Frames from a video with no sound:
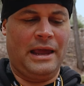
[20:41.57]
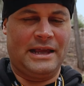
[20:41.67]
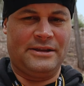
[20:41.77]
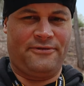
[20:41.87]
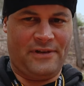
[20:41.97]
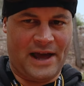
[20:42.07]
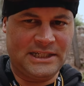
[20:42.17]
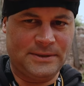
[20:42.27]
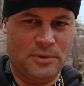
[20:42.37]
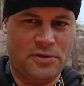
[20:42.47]

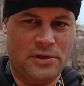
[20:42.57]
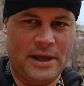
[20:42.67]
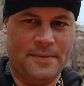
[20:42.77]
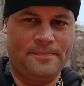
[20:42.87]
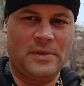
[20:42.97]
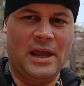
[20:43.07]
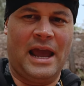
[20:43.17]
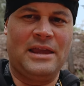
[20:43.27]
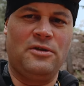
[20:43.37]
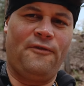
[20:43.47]
flies smoothly,
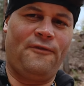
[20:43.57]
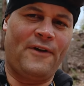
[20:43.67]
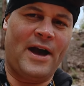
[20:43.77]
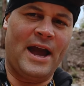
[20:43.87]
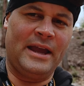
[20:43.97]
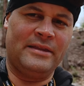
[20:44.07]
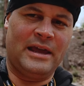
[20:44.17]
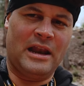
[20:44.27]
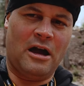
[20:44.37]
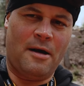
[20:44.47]
and you find
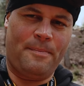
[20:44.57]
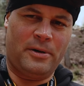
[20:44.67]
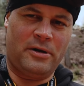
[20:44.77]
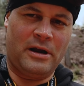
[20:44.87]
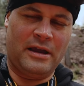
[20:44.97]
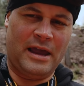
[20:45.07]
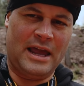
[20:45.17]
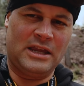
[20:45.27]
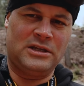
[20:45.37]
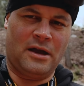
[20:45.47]
that upper
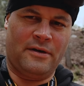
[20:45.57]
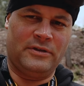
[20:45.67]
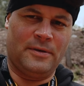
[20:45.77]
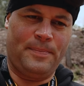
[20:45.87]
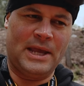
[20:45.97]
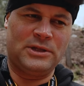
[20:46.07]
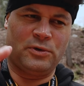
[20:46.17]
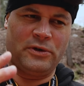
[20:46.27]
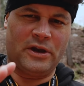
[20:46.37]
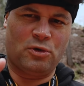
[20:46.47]
edge of the PID
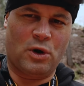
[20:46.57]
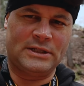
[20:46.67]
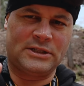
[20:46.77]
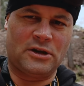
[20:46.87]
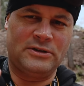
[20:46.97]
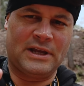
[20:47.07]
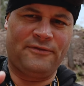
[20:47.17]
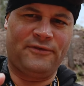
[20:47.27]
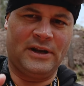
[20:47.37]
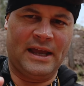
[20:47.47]
where the quad starts to
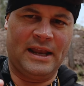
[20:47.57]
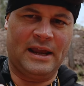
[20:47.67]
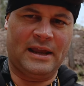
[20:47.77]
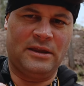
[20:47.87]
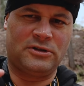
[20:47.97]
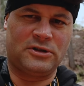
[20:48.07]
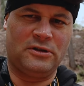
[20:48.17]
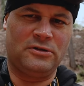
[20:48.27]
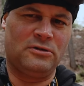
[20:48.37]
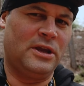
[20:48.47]
get frenetic and you
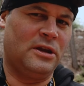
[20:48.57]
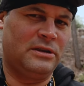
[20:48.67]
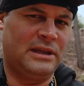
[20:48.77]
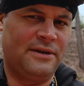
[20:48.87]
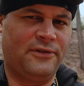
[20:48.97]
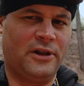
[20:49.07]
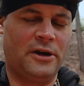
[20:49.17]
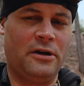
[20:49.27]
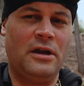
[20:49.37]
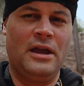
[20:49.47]
start to hear
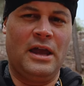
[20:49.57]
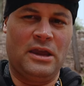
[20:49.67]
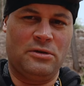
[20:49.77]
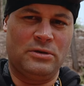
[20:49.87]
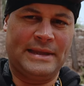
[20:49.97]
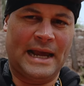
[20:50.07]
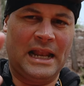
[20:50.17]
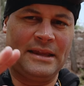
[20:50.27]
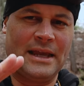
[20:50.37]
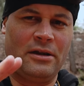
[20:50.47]
deflutter and you
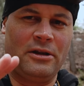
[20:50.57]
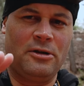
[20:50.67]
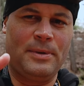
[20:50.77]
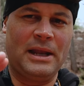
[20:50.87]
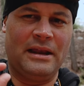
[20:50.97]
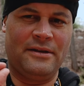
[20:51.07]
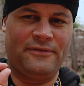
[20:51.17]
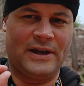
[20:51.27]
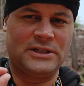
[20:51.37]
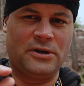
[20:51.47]
dial it down a little bit and it
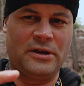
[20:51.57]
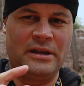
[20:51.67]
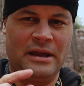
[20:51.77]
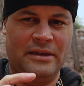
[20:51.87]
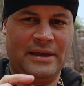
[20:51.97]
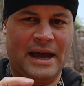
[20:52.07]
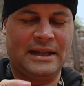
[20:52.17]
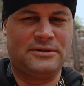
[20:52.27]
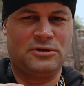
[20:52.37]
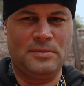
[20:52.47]
flies good.
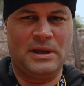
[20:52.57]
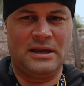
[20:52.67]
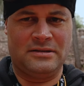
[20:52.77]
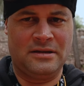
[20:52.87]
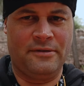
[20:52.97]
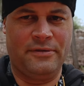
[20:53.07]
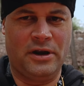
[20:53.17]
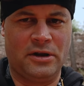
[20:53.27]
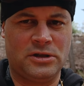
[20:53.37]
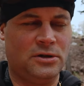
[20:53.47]
That to me is a
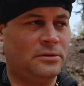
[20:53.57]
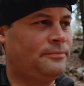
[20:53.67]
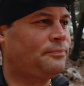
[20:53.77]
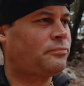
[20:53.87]
very good tune.